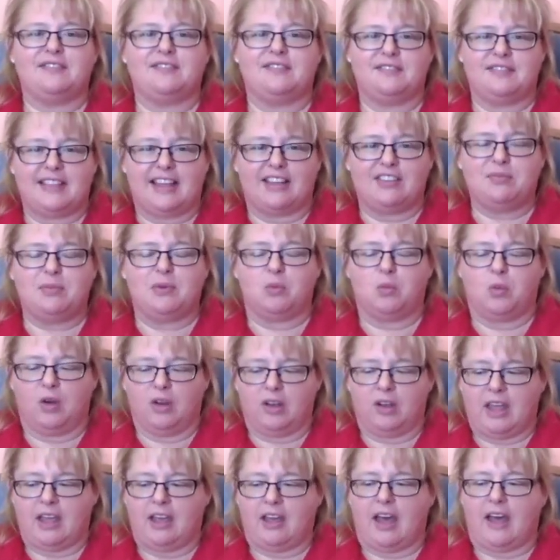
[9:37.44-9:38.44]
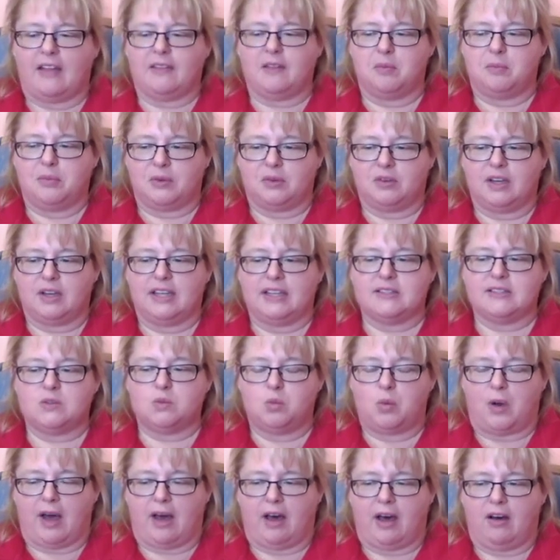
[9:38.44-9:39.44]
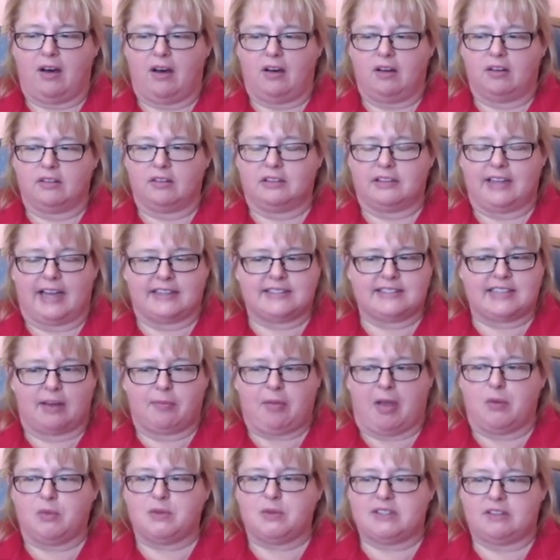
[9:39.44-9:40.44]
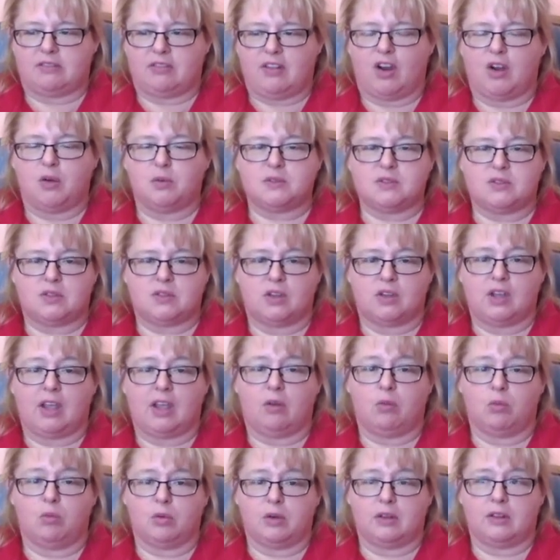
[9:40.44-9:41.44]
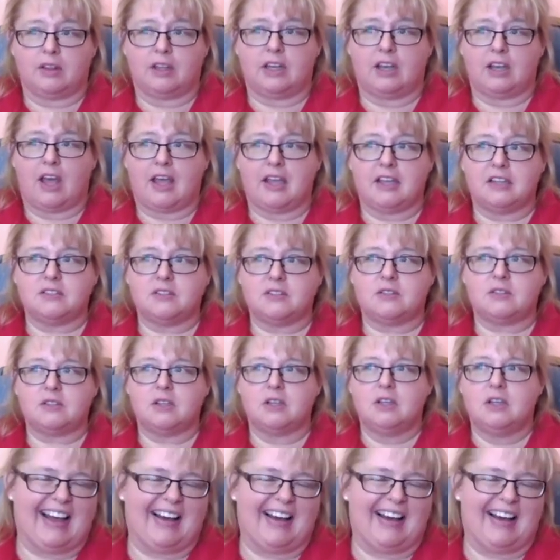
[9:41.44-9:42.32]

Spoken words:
They've been working on the building as well. The last time I was in there, it was looking really nice.